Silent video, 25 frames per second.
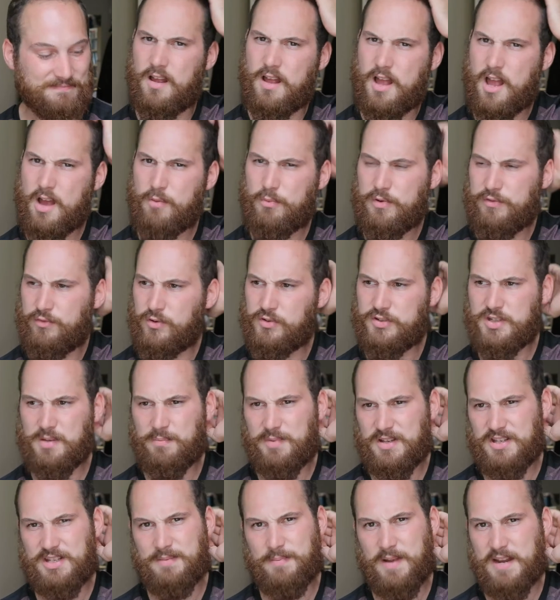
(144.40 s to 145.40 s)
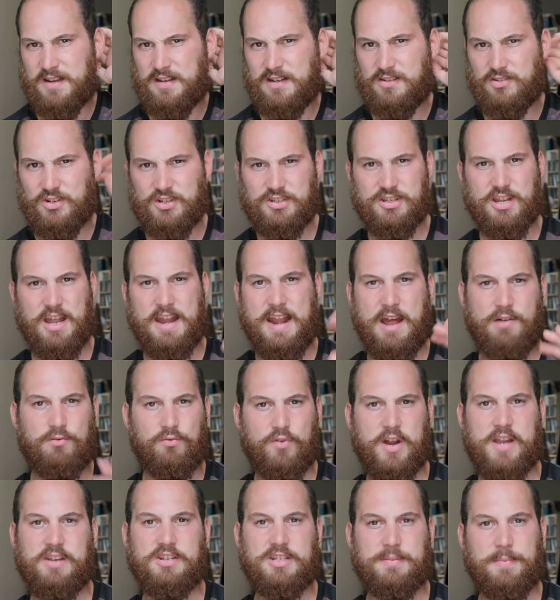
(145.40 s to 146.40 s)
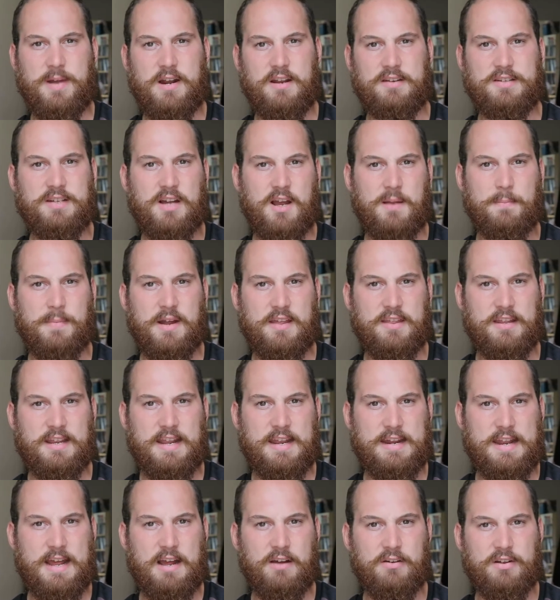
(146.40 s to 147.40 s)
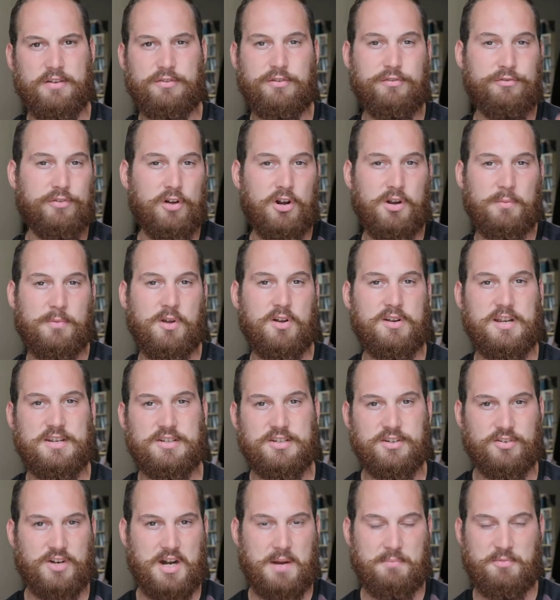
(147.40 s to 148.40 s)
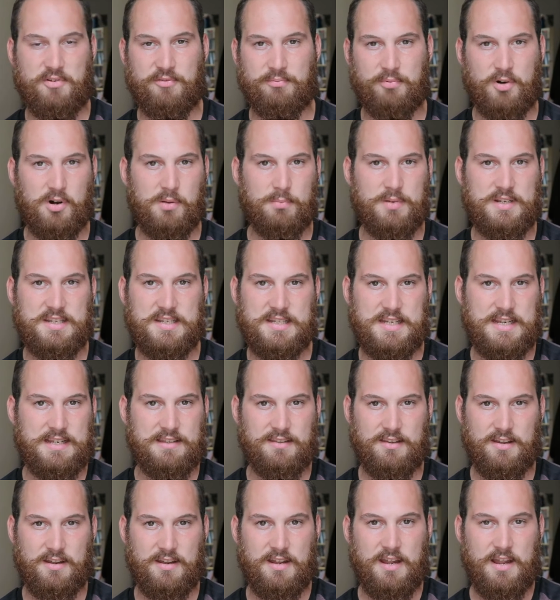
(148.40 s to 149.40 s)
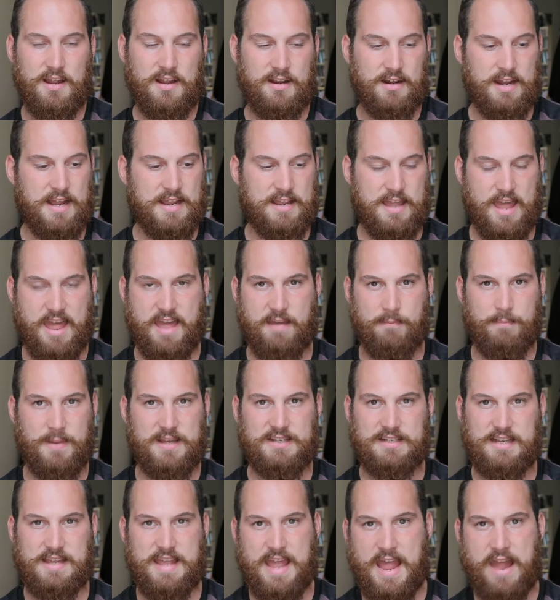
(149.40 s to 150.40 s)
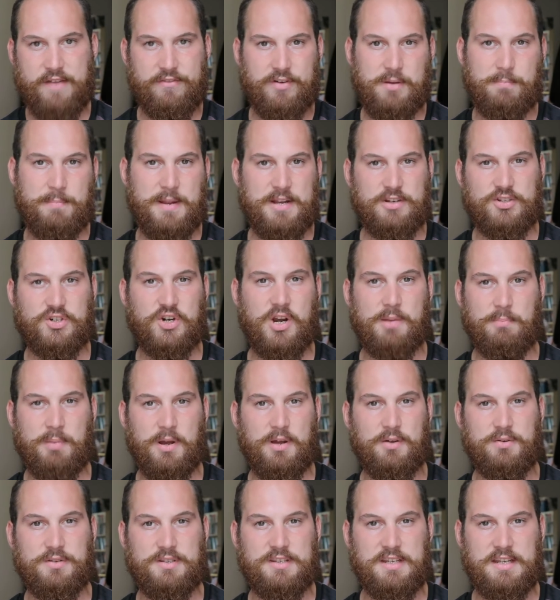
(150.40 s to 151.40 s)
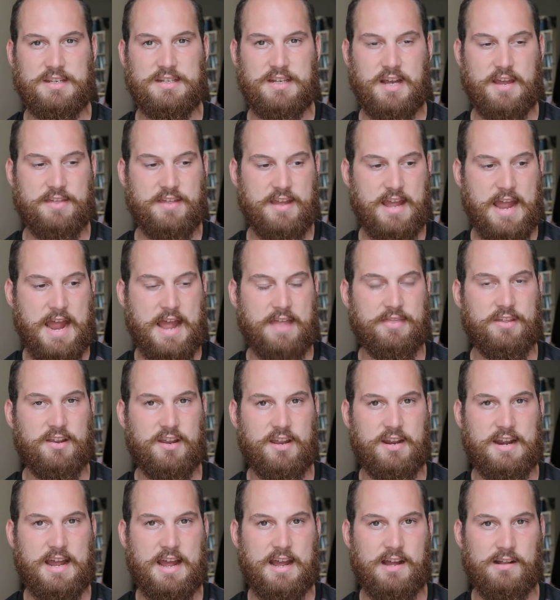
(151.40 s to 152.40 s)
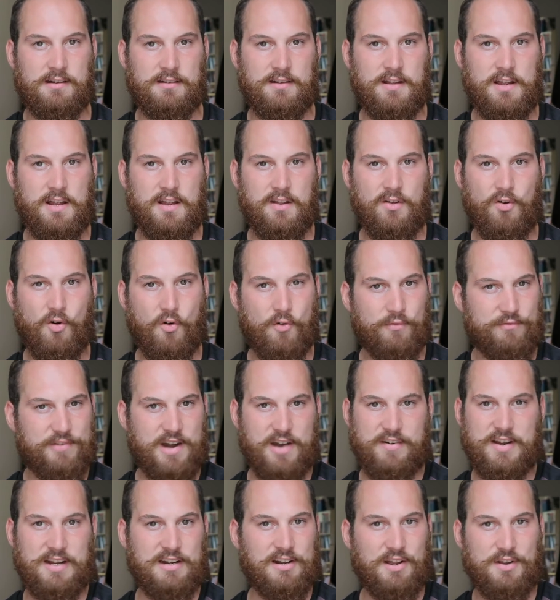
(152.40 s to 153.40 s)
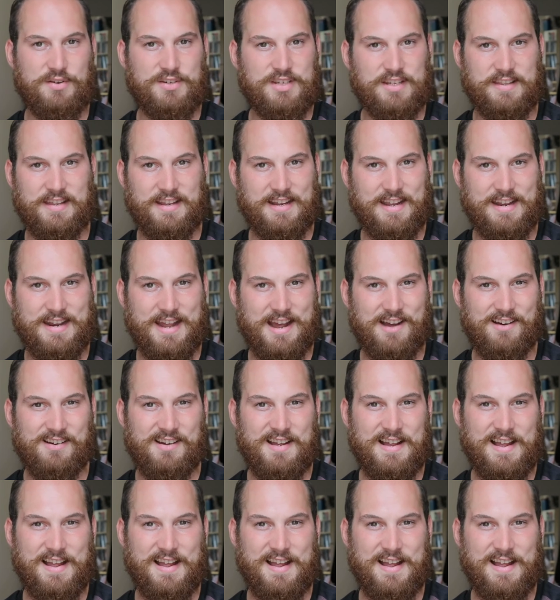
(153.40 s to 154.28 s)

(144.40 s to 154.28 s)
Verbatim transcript: Uh, we've also been spending just an outrageous amount of time by the canal. If you follow me on Instagram, you've probably seen that like basically every picture I post is either at the canal or very close to the canal.